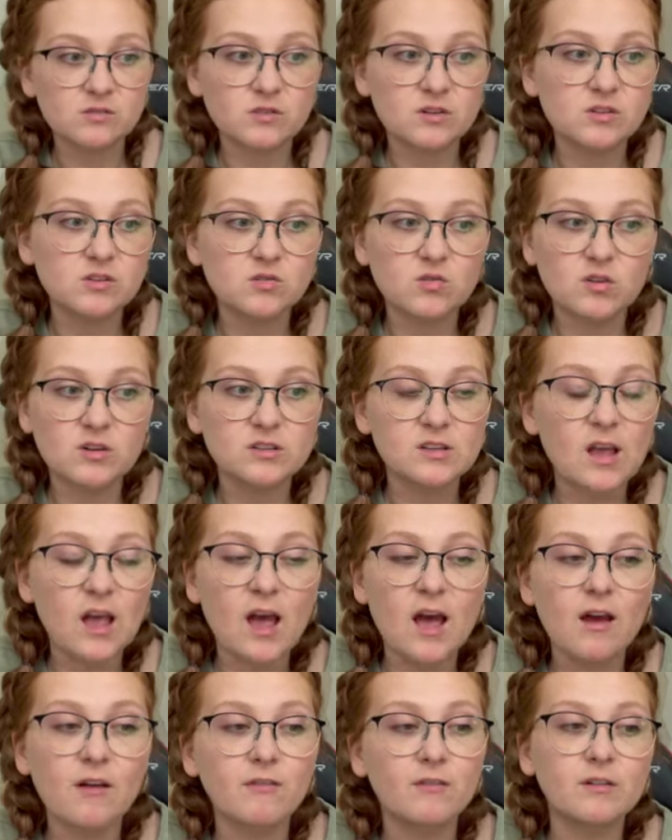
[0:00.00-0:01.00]
resource,
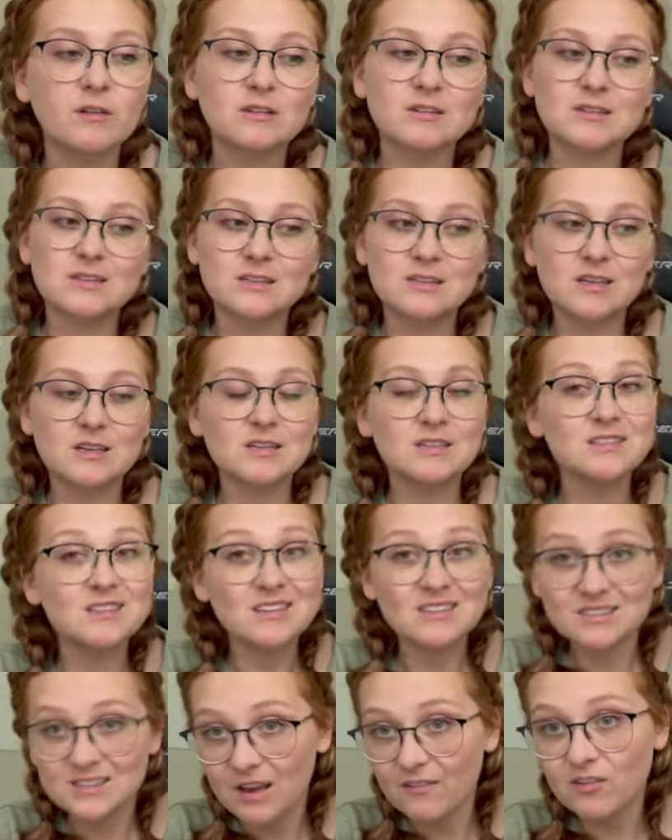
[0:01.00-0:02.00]
have
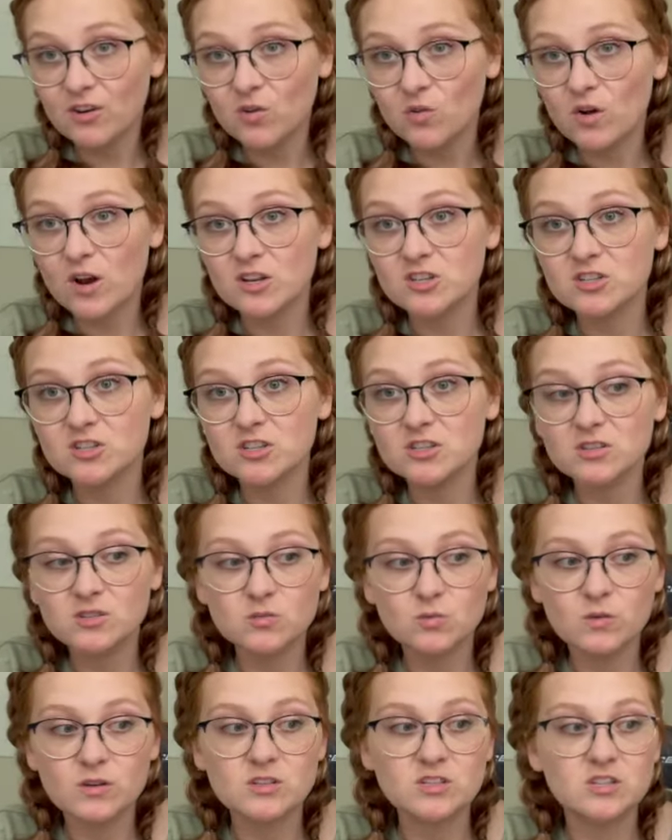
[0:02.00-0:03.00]
67 questions,
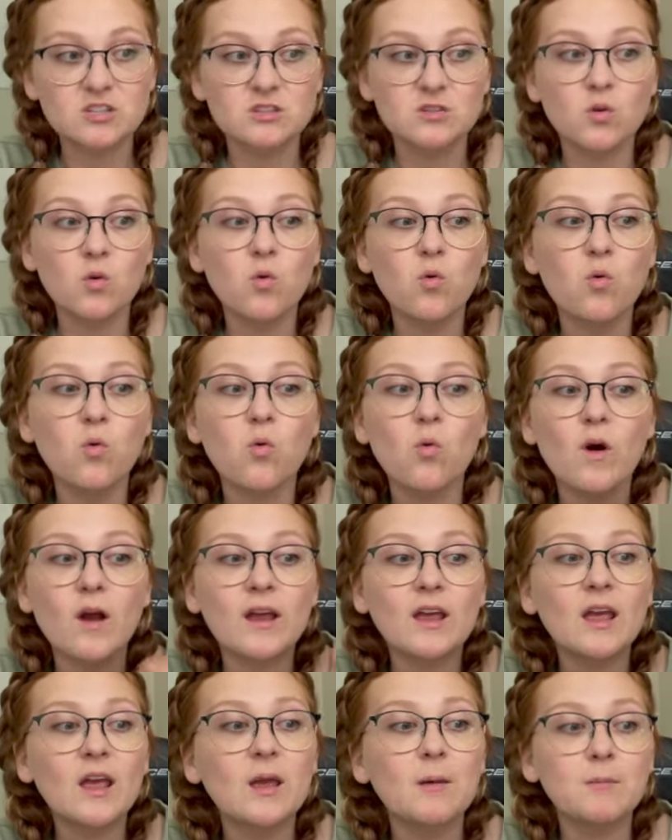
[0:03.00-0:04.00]
which is
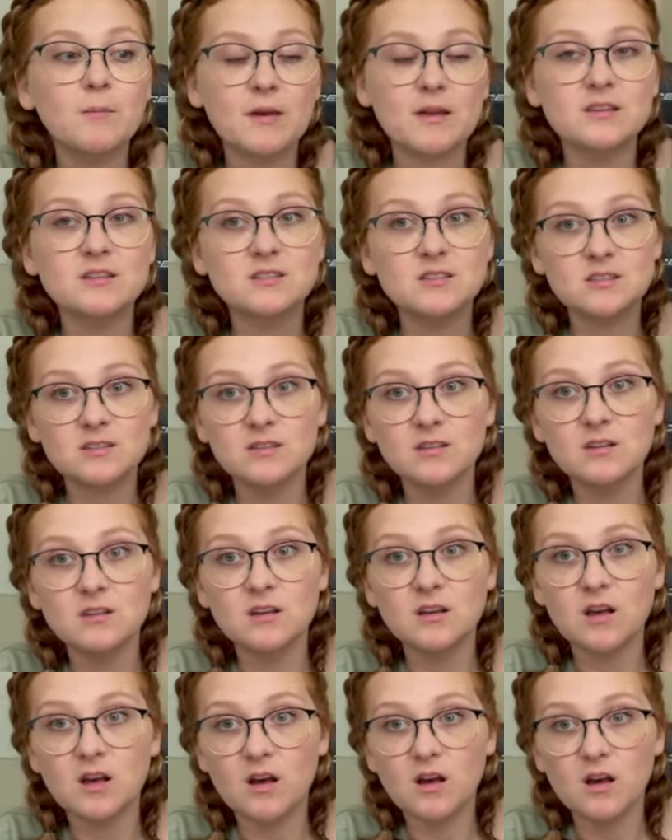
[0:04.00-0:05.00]
quite a bit
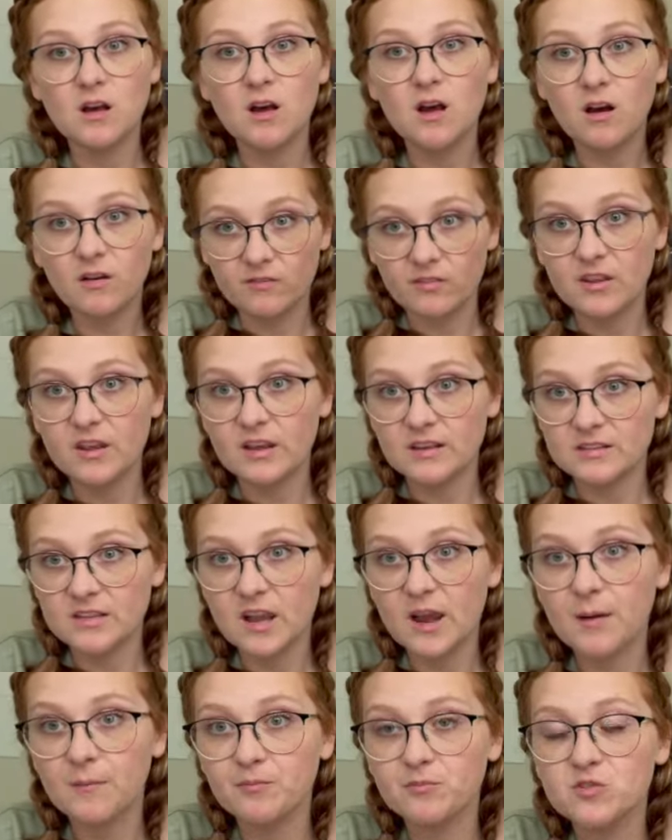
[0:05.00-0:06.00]
of the
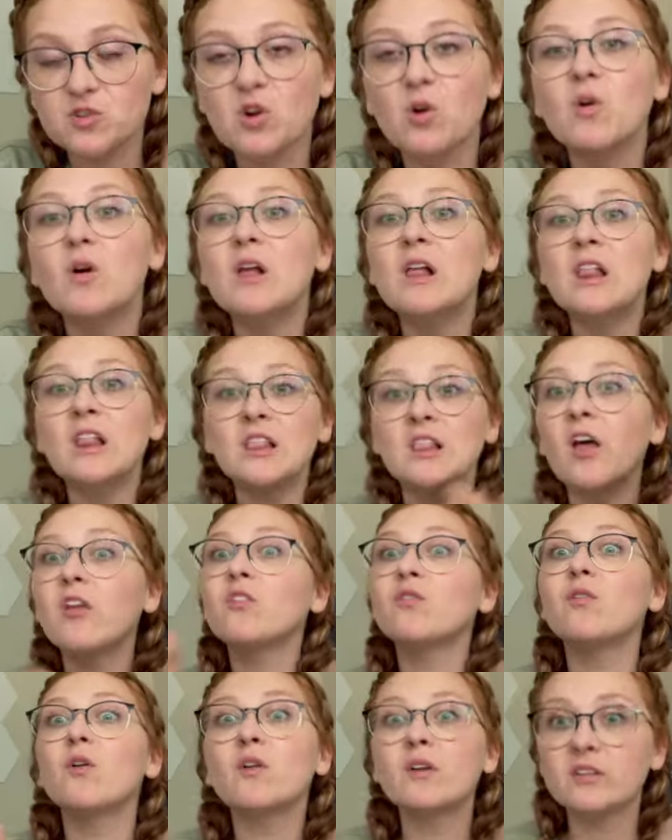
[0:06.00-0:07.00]
exam. So let's
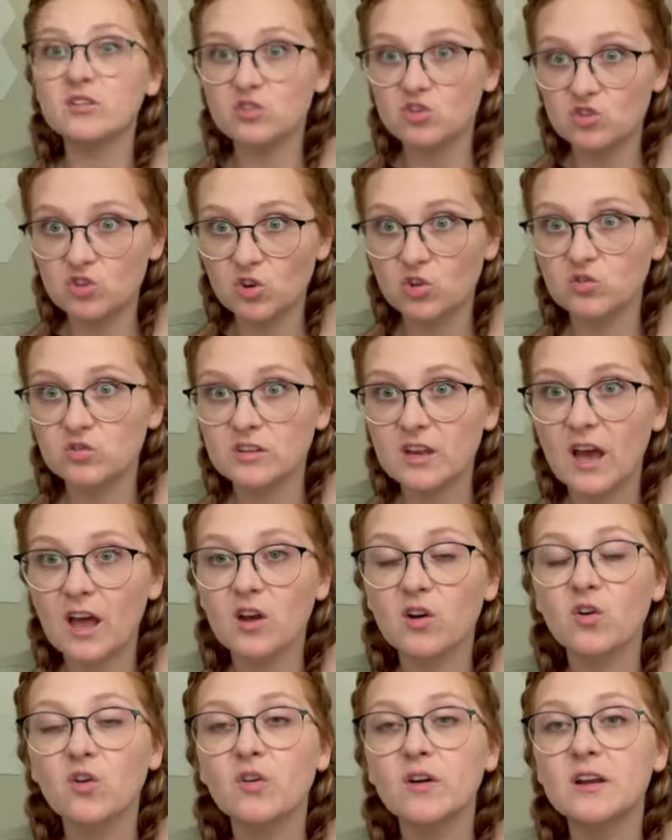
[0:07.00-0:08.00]
focus those
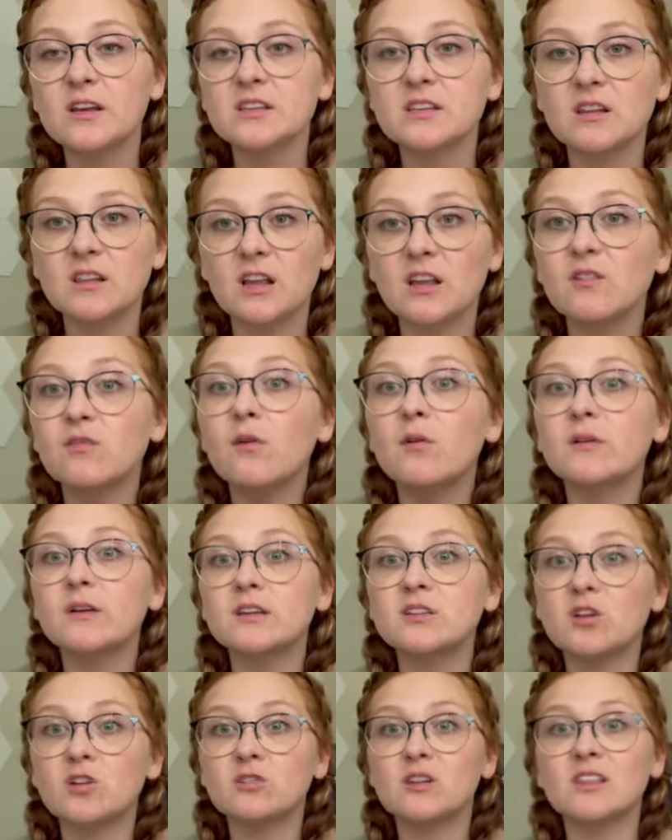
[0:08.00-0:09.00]
categories and let's
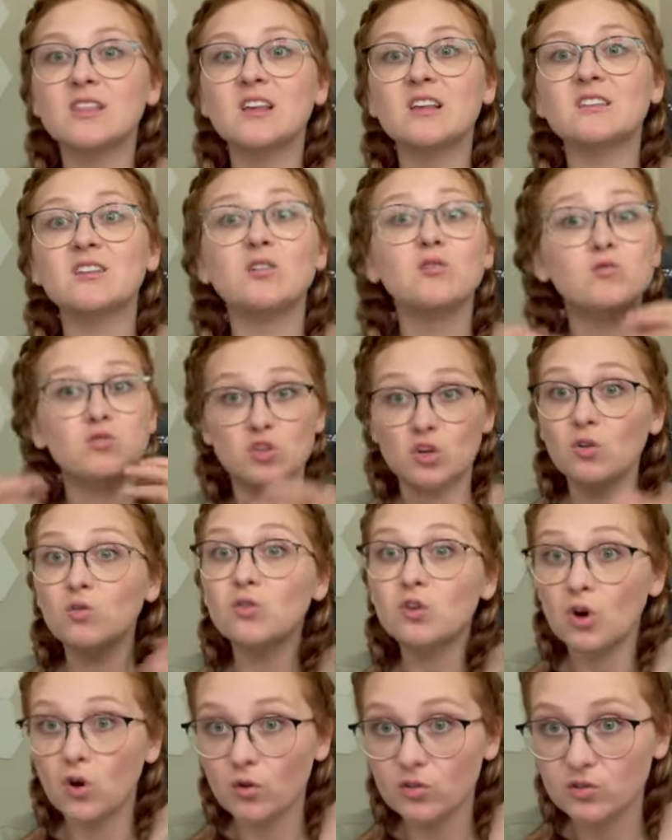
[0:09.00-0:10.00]
focus on the things that you don't
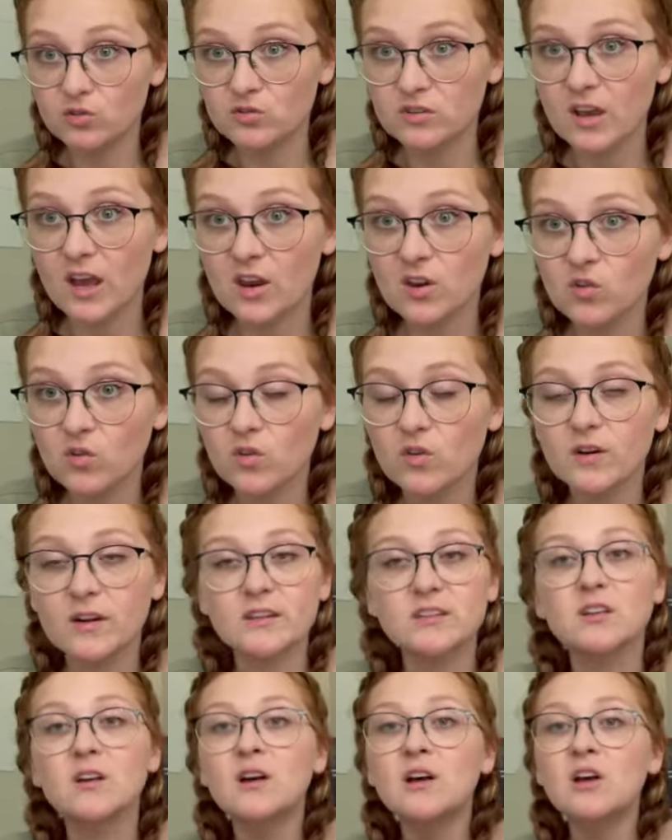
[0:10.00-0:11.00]
know in those
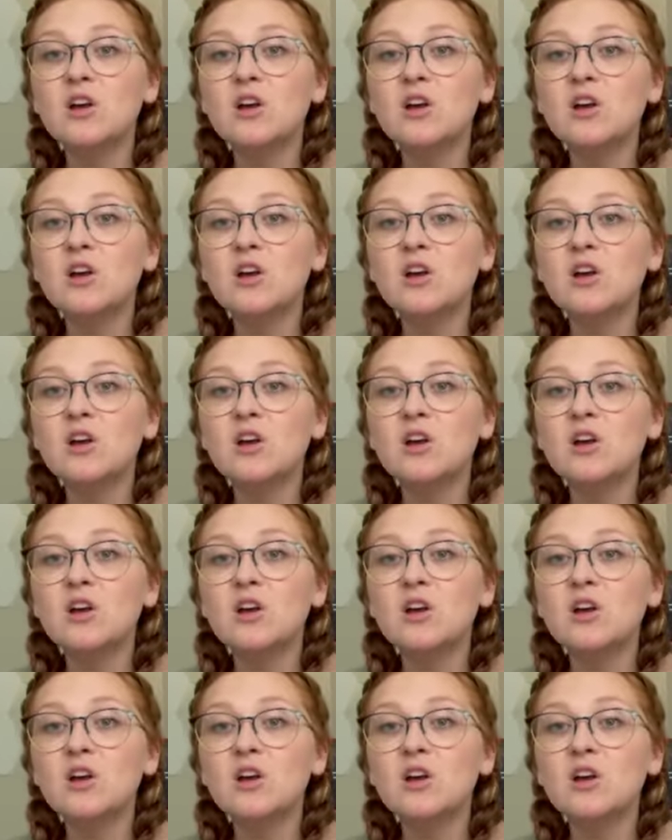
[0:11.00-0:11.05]
categories.